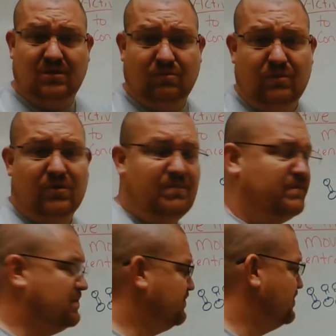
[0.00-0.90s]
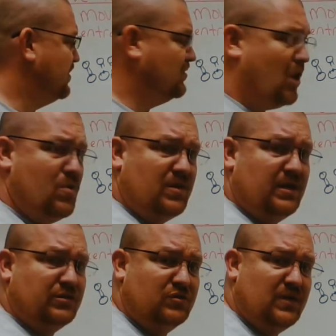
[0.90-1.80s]
We want to move them from the low
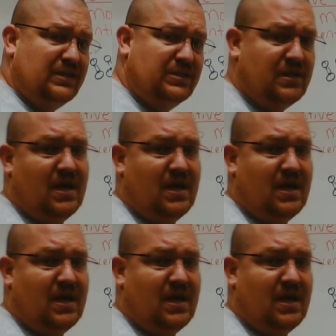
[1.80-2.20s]
concentration